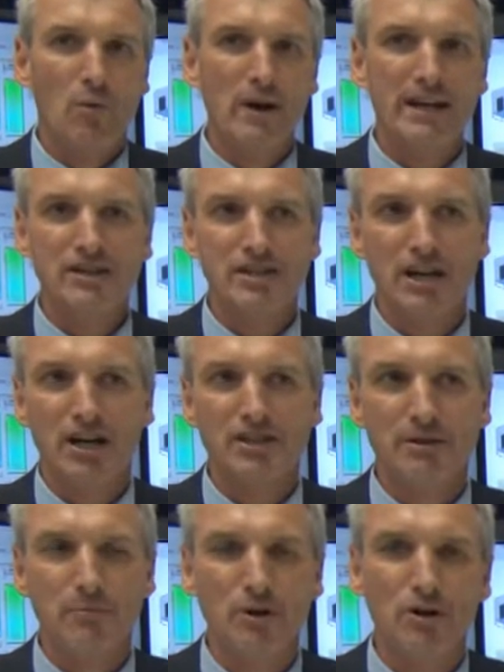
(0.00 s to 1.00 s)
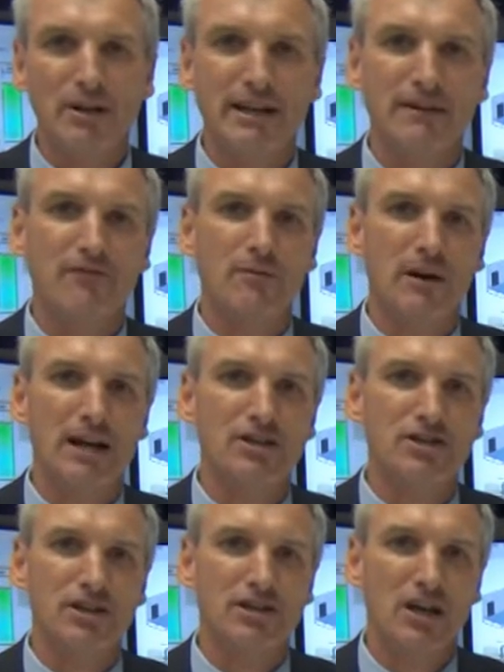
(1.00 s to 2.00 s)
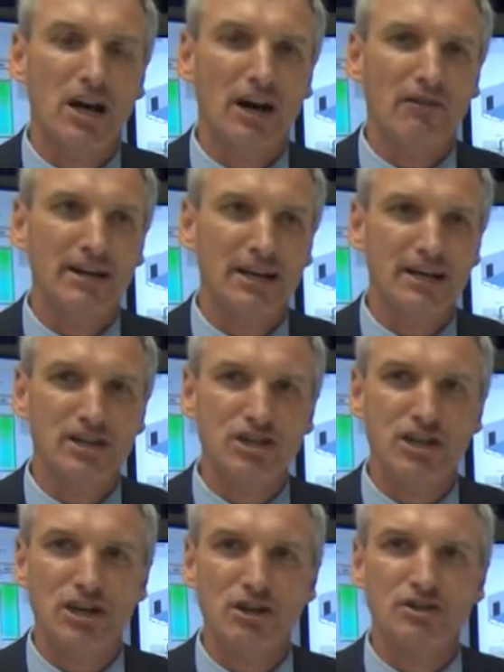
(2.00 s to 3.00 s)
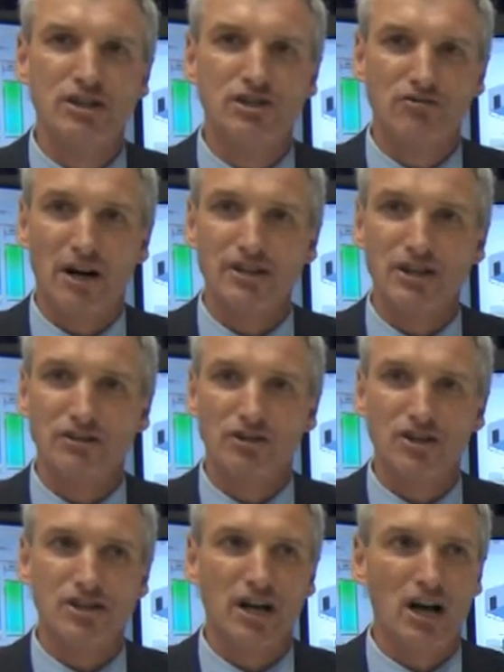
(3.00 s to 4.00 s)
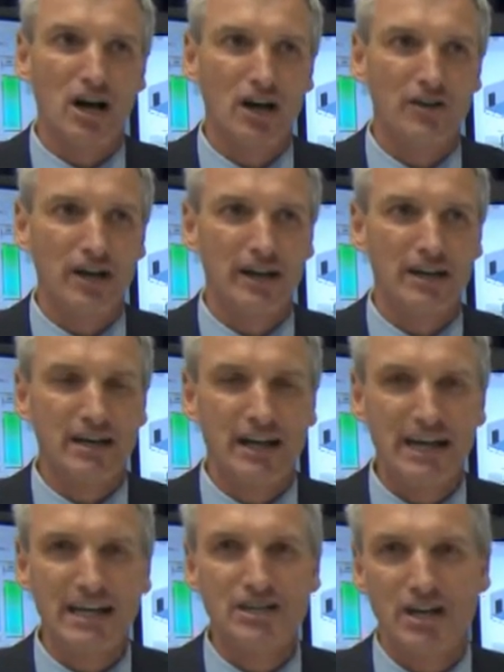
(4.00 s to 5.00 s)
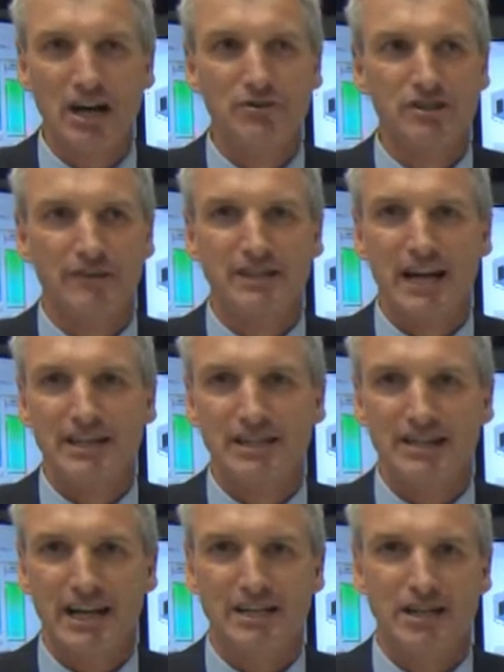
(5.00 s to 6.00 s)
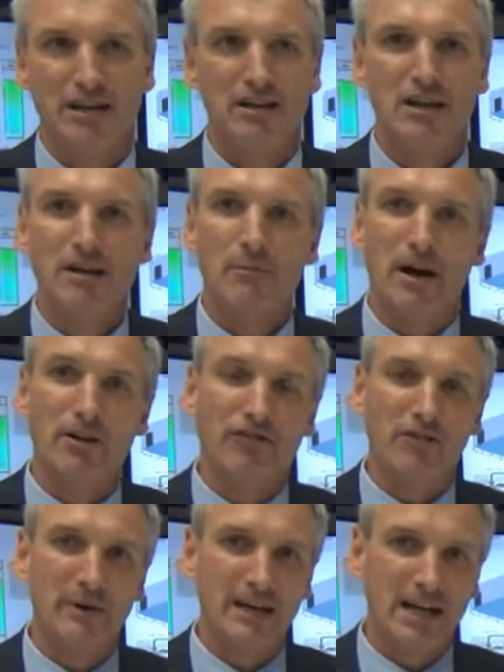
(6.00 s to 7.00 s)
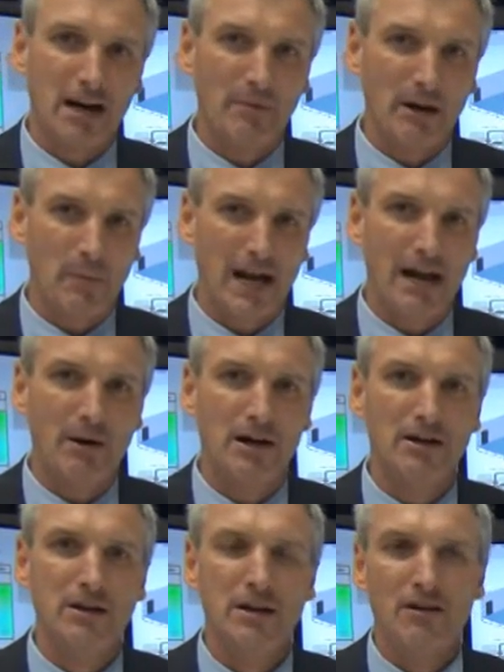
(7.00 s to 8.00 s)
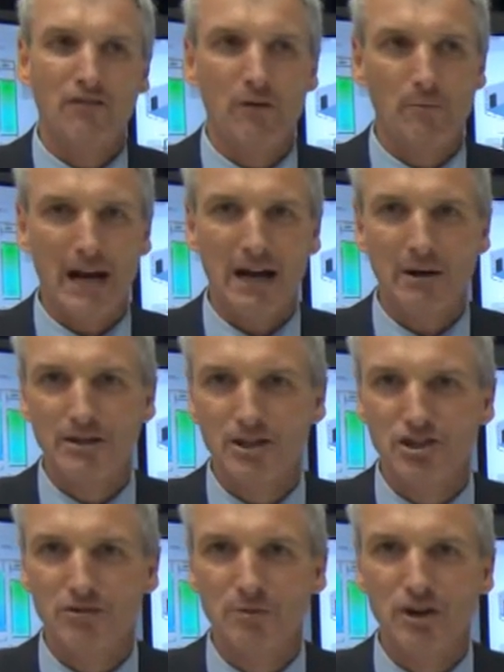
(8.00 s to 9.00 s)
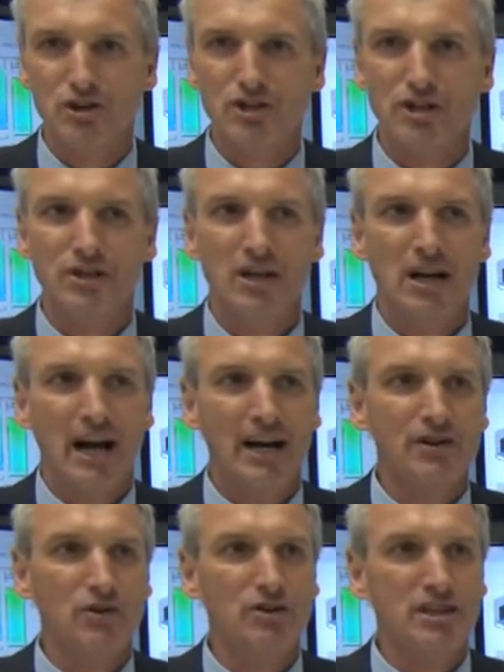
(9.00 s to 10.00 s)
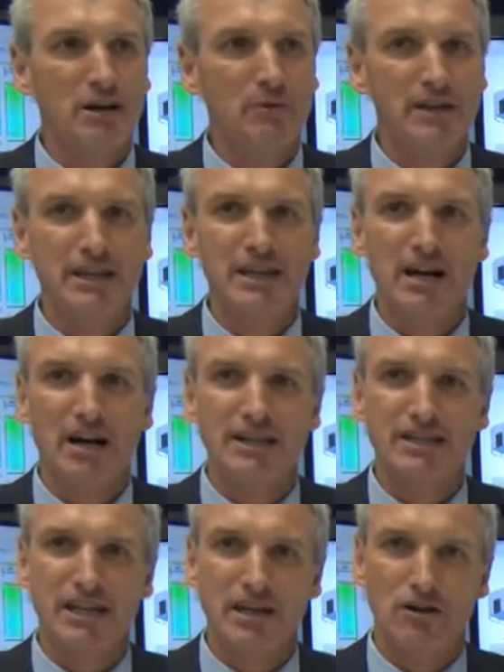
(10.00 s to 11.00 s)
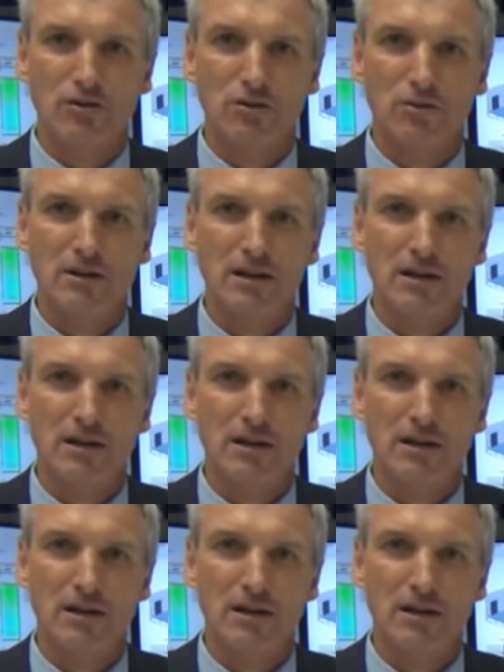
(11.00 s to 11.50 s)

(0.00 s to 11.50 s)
we can start to pull that information around energy usage right across the key zones of a data center, both from incoming power, from power distribution, and also within the IT hall.